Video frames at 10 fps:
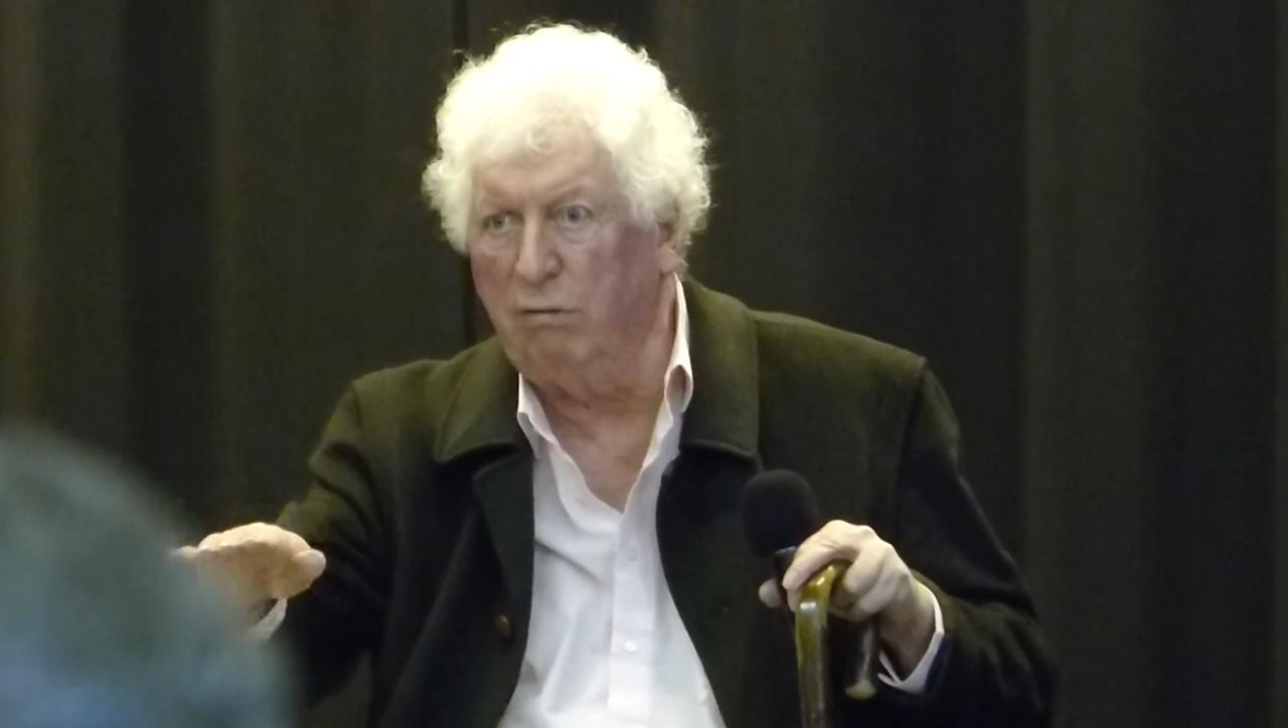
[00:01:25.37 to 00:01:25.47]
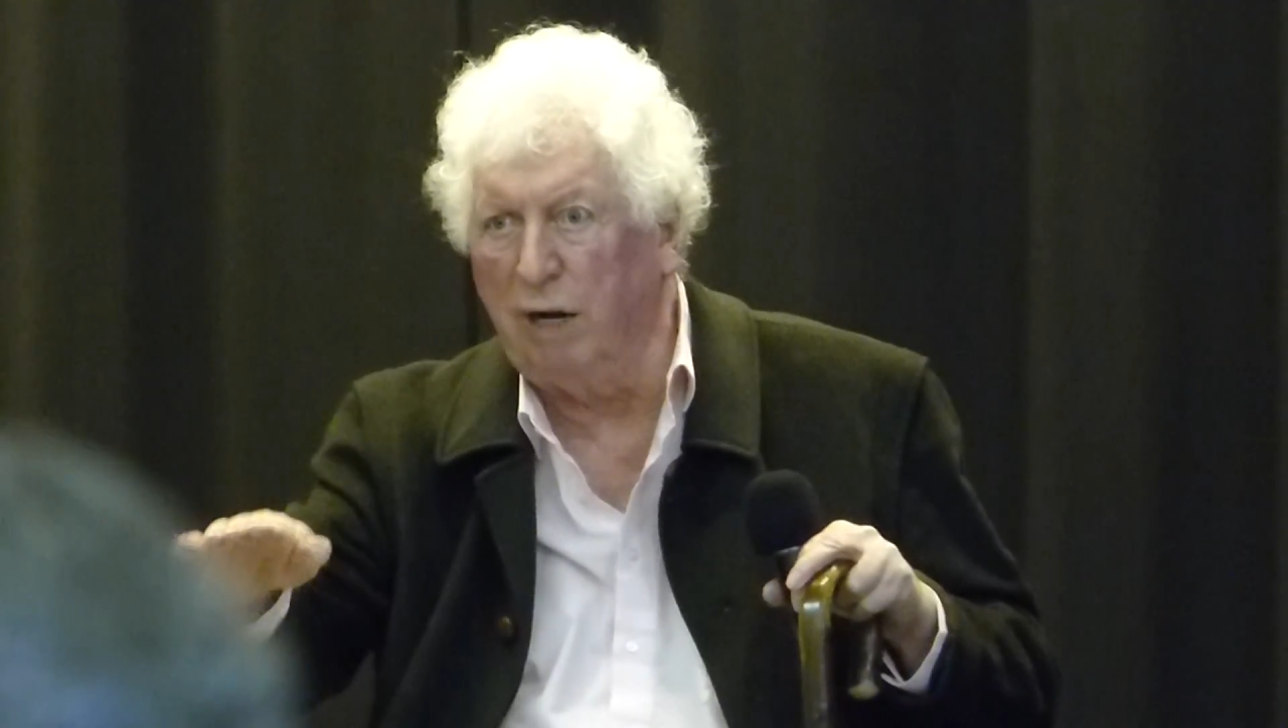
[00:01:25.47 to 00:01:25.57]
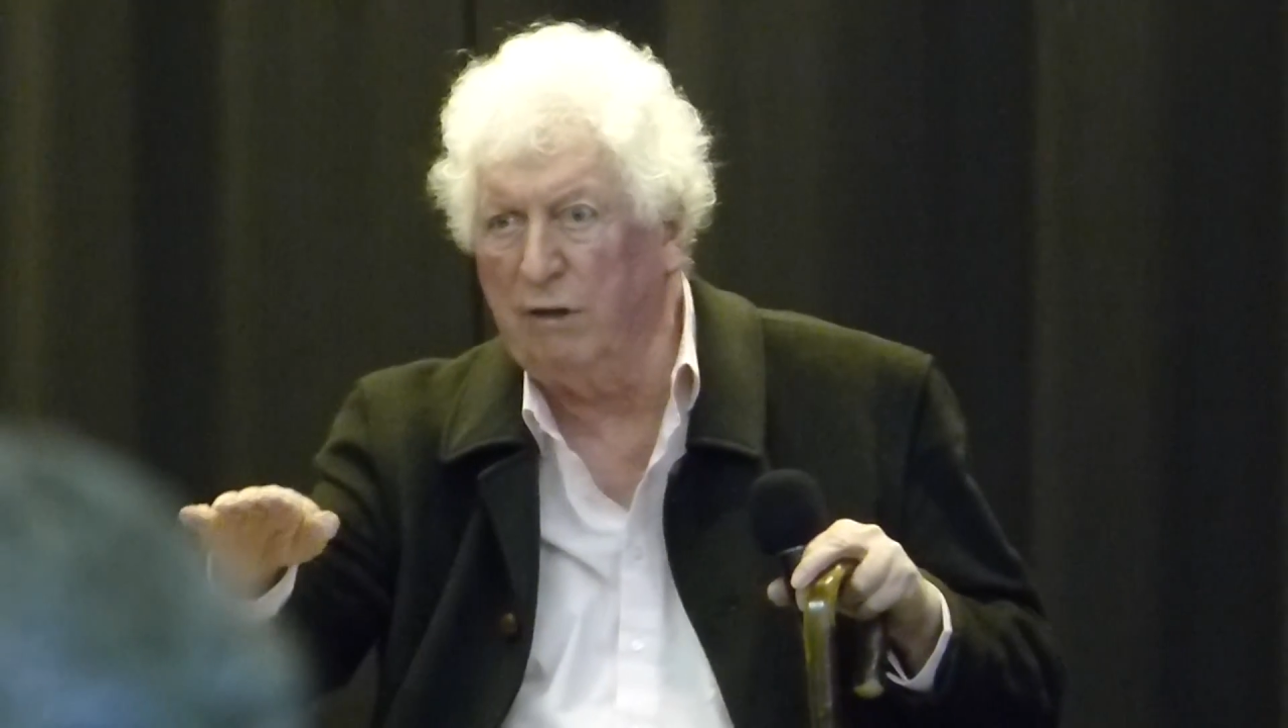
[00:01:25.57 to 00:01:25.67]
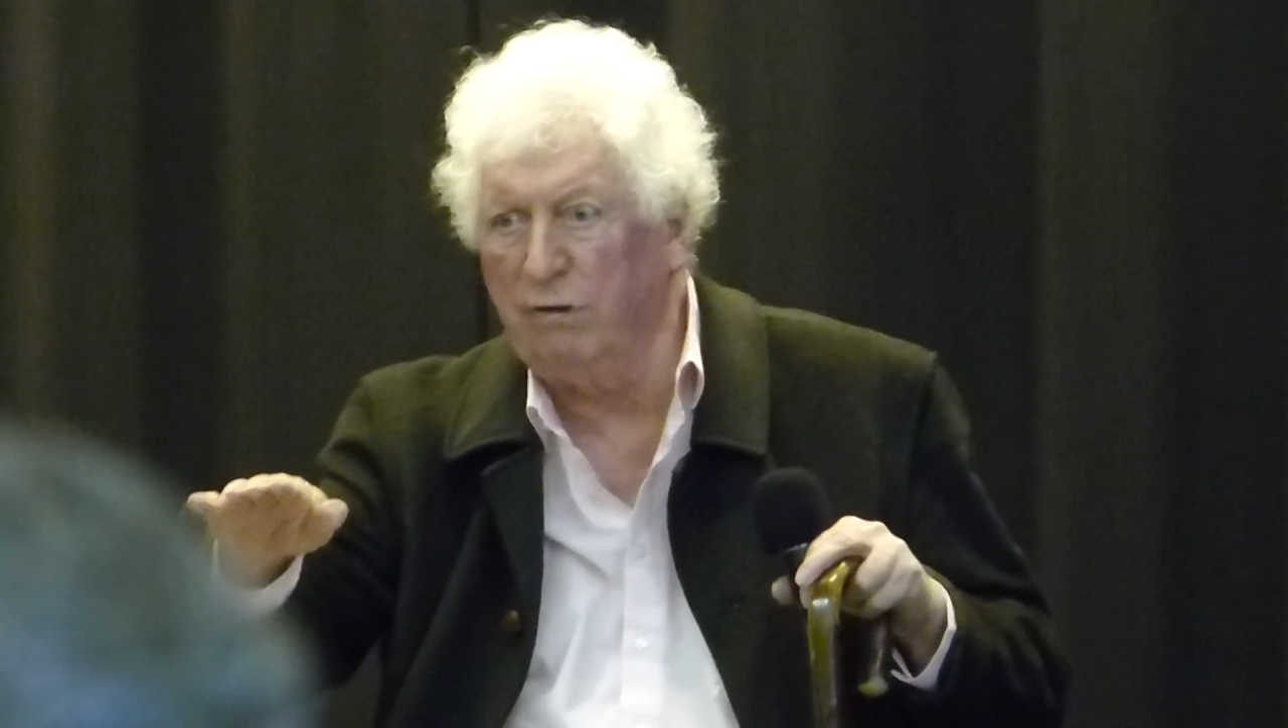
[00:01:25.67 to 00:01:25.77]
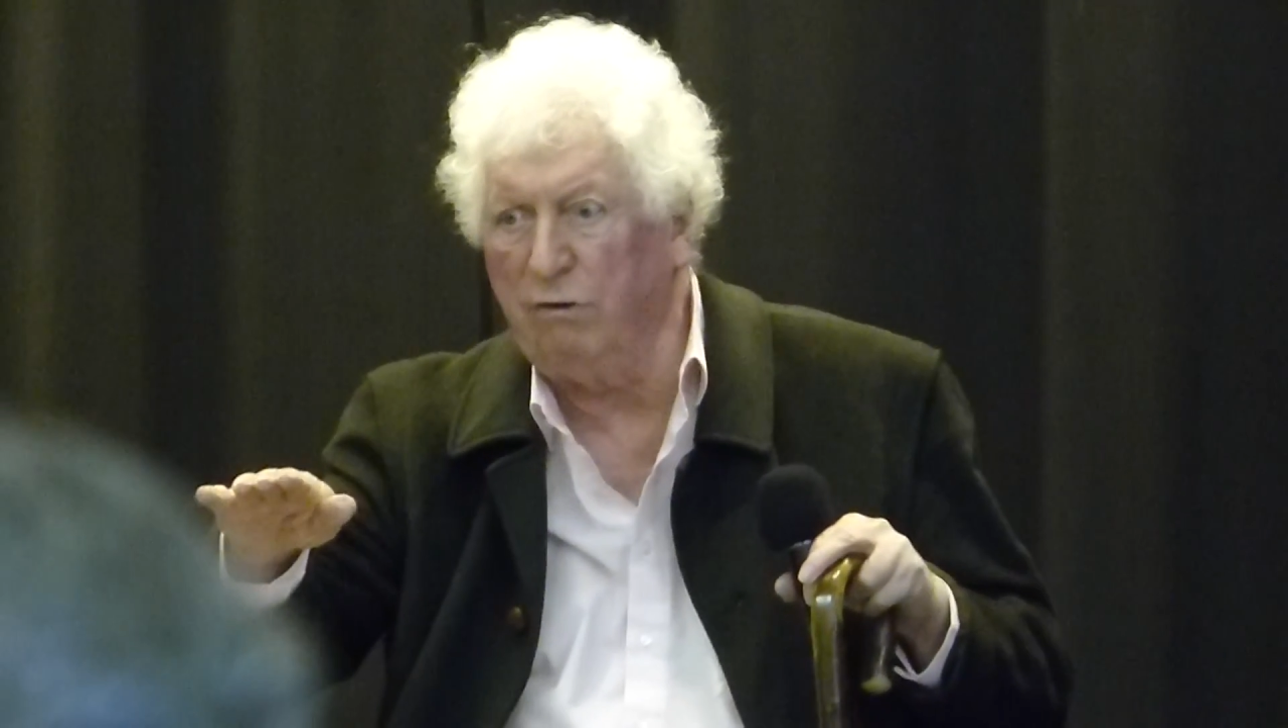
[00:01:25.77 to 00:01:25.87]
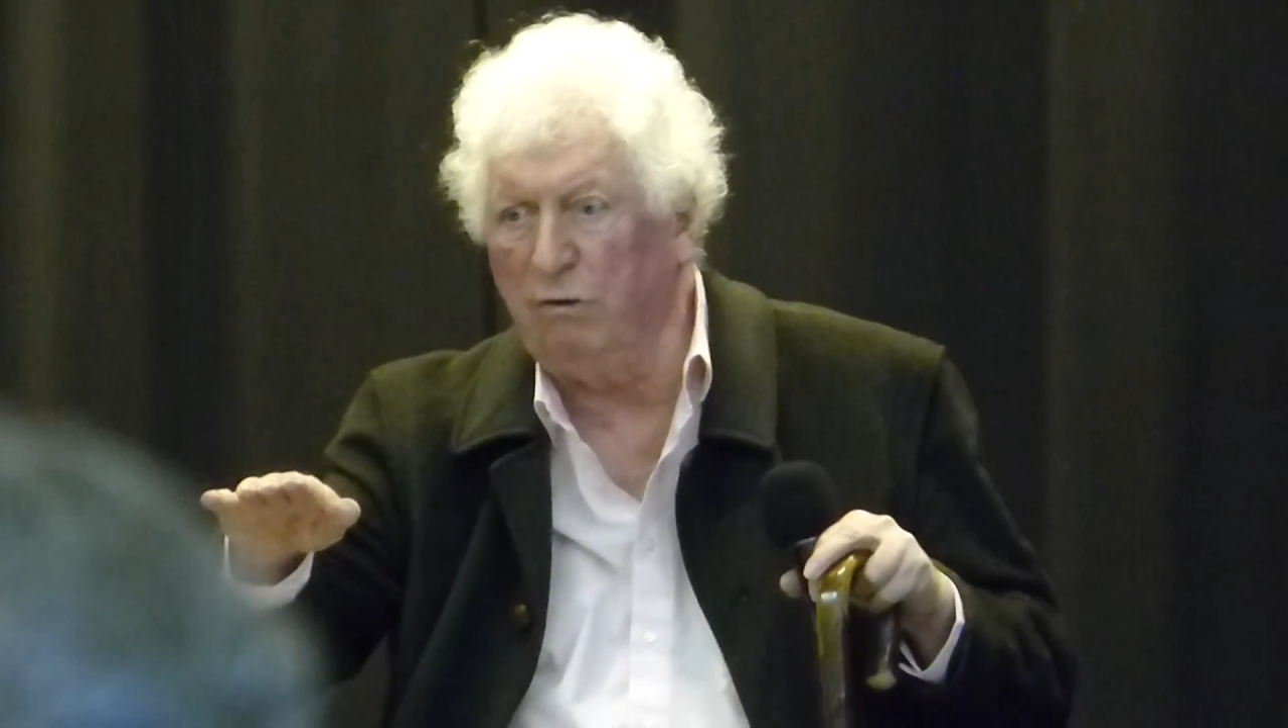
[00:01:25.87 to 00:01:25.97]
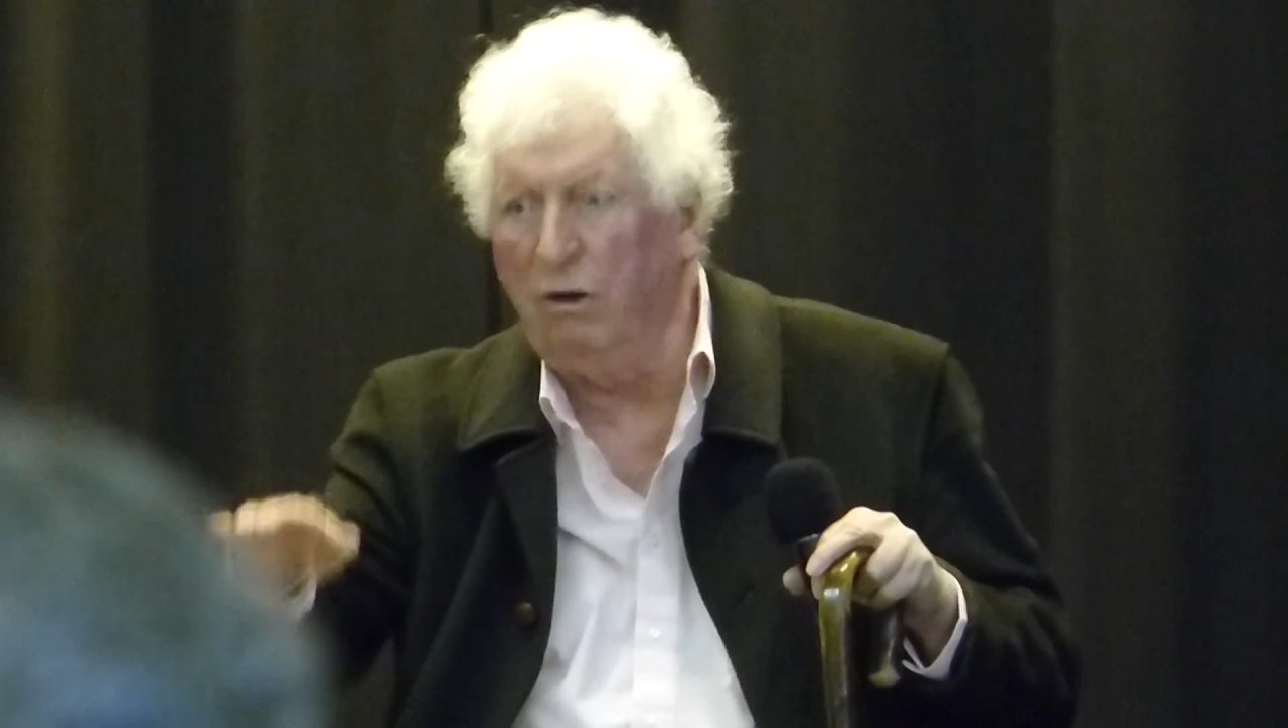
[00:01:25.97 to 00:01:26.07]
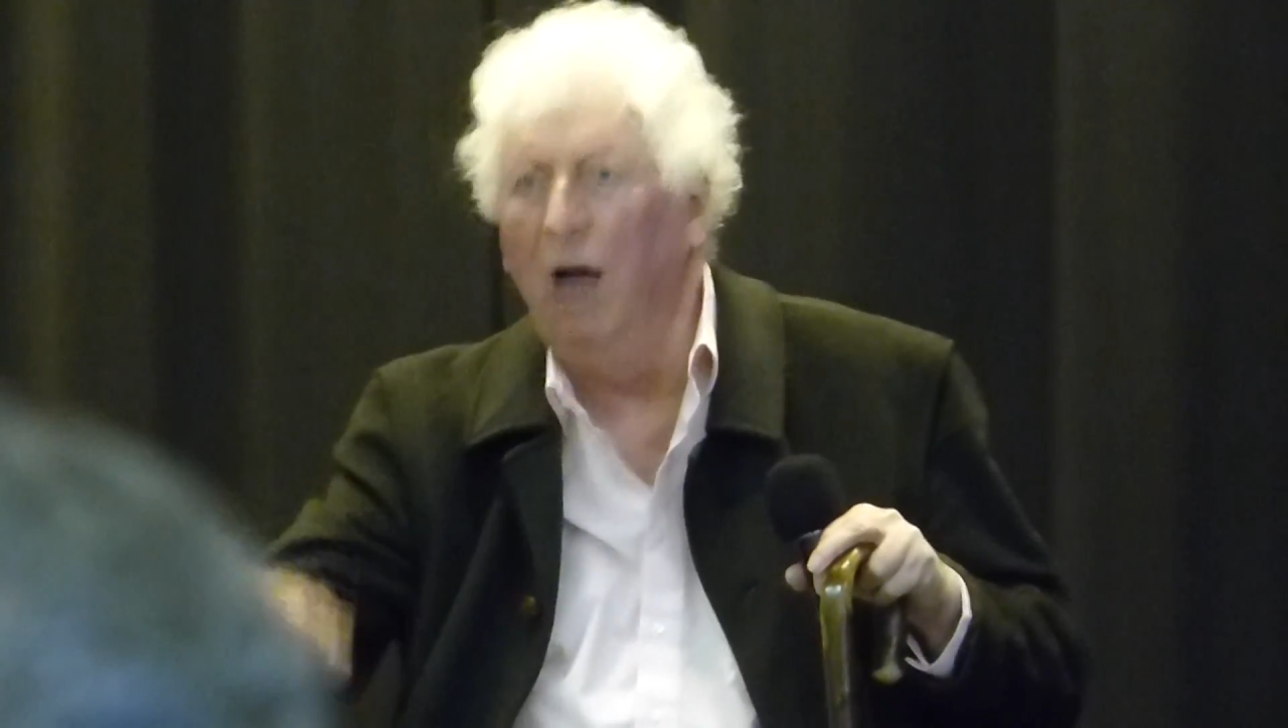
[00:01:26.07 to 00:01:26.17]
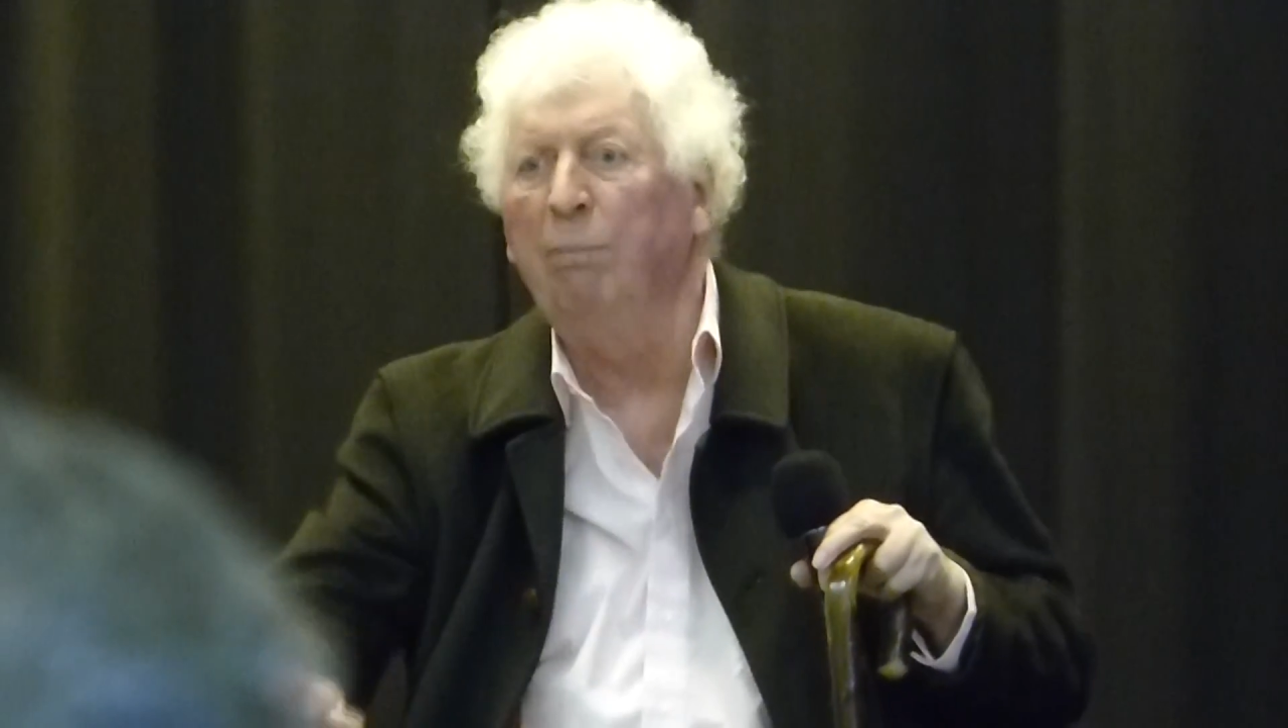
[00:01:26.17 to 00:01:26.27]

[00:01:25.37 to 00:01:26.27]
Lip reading: run-through